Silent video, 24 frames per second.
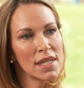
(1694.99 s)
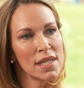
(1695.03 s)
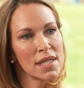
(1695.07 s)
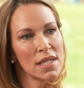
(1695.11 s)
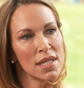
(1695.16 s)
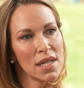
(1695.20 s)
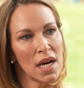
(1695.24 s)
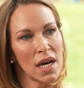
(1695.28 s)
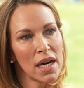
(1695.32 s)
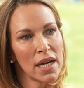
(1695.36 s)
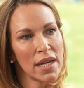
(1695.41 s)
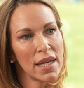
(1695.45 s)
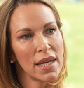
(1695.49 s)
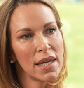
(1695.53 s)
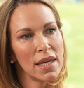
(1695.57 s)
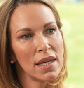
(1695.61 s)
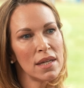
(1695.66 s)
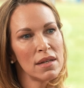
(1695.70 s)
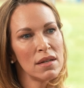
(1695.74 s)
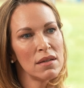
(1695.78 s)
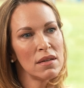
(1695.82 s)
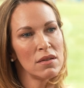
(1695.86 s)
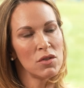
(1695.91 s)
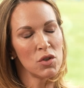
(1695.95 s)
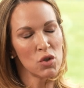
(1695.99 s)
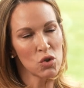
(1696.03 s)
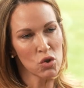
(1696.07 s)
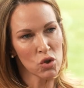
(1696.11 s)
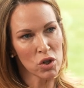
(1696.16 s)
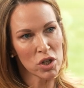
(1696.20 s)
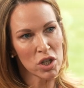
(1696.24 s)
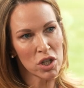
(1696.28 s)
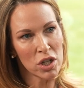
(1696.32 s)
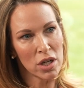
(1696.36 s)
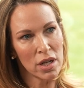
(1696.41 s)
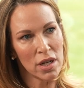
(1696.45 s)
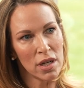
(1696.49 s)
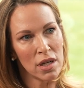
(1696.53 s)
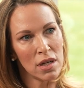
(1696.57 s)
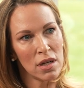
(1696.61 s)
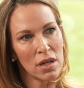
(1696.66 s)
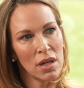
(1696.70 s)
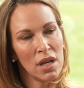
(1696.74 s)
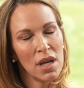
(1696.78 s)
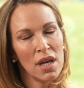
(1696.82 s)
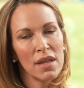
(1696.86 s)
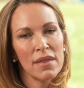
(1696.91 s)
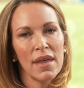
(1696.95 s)
diet,
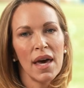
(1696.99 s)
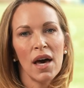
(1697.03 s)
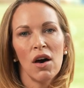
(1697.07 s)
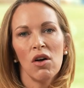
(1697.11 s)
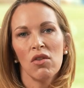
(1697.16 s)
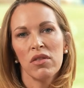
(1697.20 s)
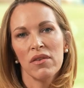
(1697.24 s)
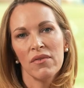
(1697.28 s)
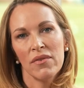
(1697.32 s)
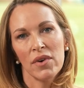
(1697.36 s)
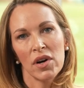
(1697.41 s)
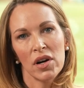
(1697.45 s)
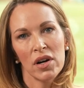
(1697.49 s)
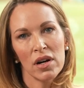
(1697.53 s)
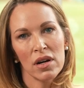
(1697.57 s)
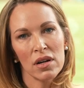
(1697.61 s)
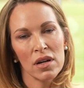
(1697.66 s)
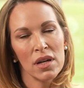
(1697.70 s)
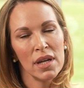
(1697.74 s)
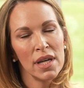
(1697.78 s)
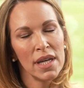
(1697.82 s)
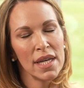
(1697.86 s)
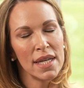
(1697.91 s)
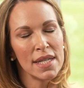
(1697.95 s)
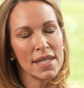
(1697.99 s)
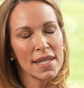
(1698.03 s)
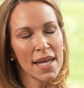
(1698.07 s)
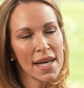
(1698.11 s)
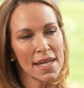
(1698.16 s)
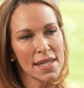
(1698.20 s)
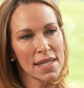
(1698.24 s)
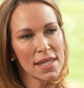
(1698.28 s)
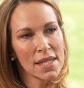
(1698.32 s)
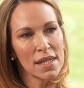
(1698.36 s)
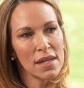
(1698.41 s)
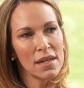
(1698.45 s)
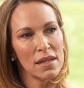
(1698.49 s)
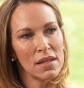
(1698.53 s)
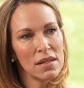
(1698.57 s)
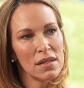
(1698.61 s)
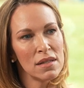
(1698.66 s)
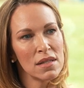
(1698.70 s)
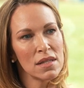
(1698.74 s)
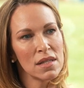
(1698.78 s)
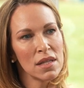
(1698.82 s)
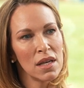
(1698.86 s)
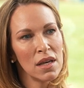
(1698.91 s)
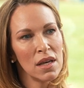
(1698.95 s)
nutrition, the health of our
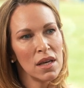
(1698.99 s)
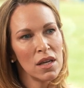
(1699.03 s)
intestines.